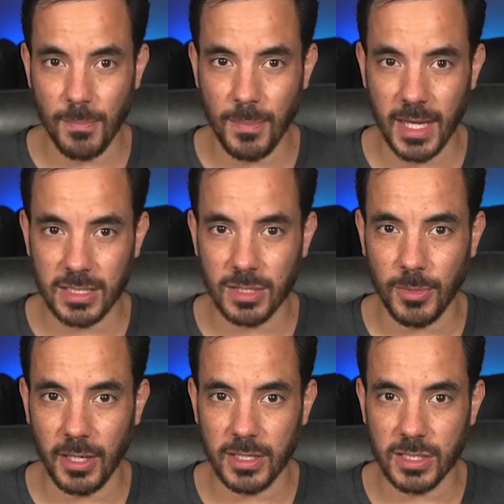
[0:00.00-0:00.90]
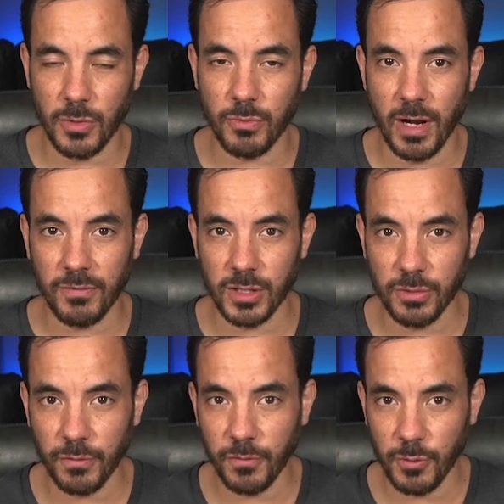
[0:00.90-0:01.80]
maximize
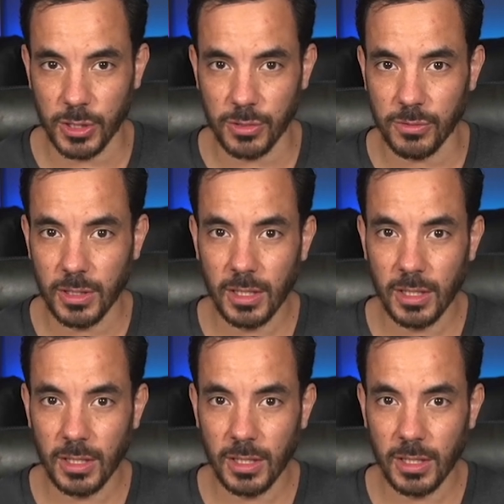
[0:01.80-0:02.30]
revenue for you.